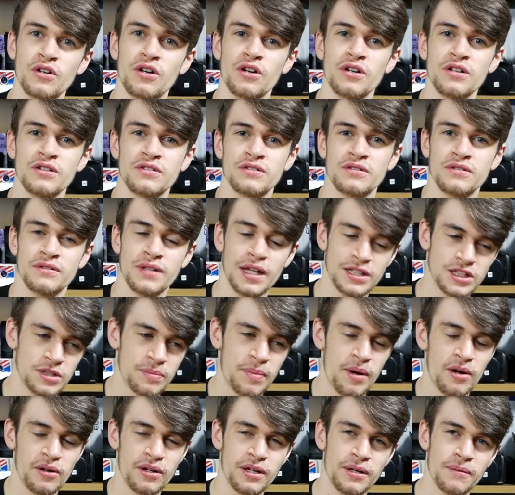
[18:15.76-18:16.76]
guys, that's
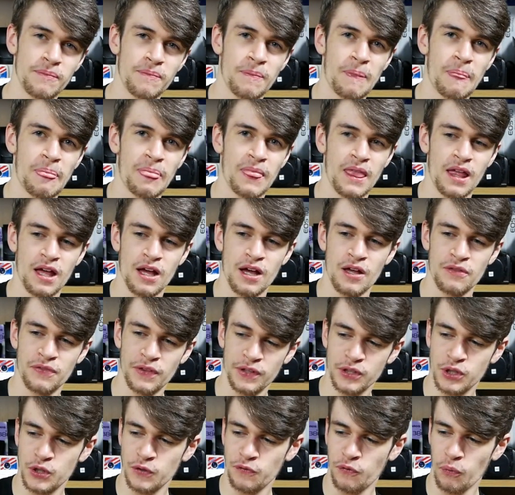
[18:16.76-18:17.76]
about it.
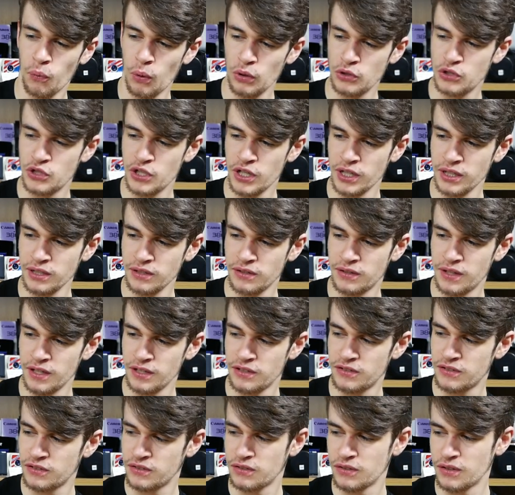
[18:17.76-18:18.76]
Thank you for watching
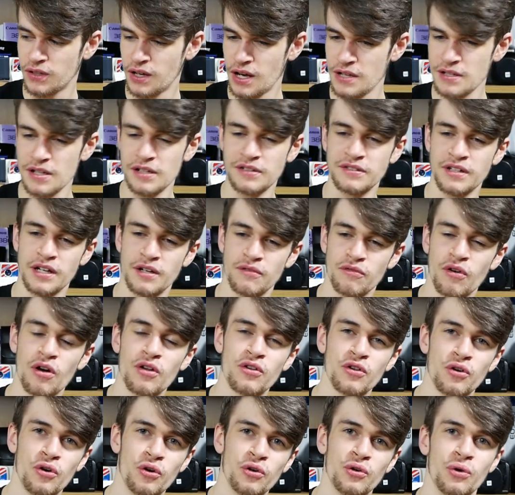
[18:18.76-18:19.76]
this, as I say,
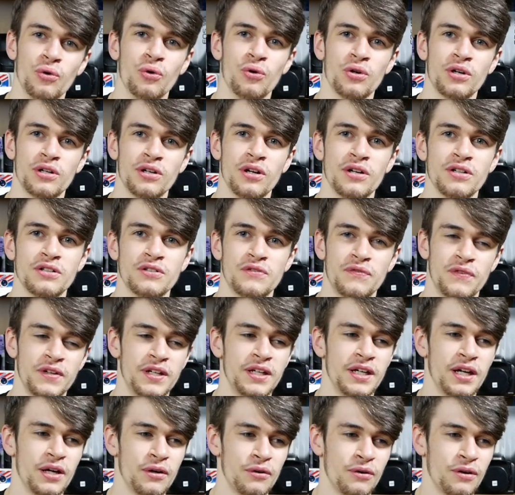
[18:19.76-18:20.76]
rather unorganized
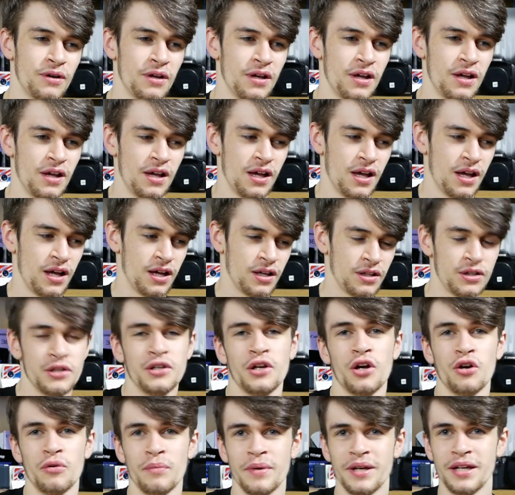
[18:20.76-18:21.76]
video. You
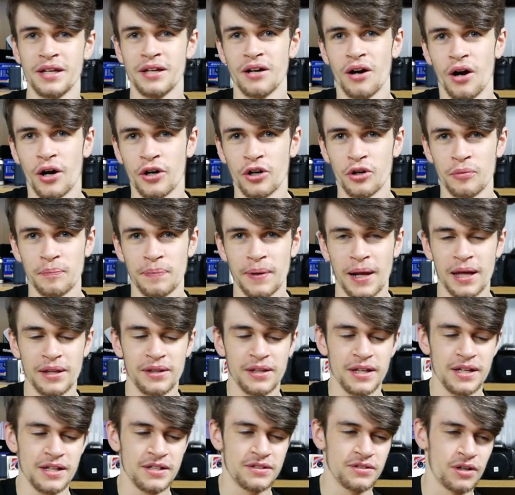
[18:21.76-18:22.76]
know me, I don't plan
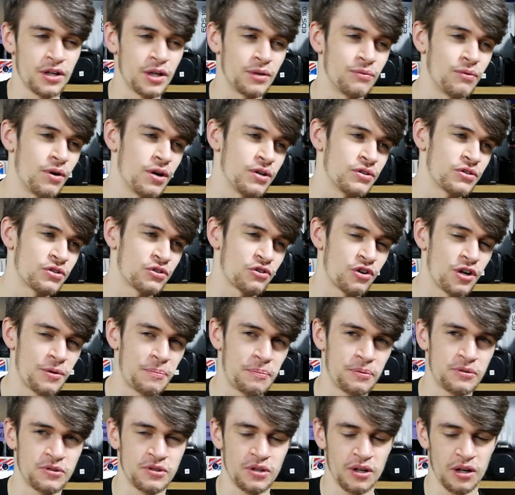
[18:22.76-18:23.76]
these, I don't write a
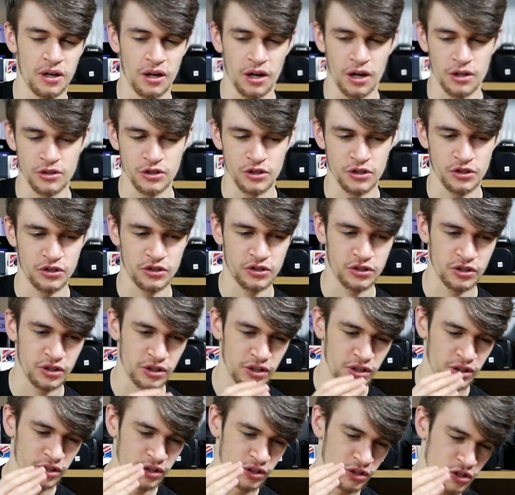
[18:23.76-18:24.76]
script, I just
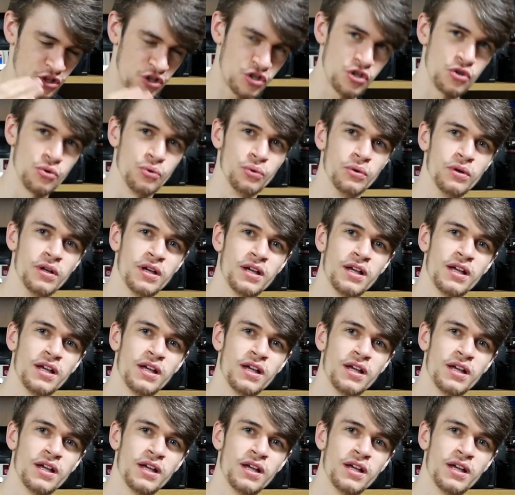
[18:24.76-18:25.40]
shoot.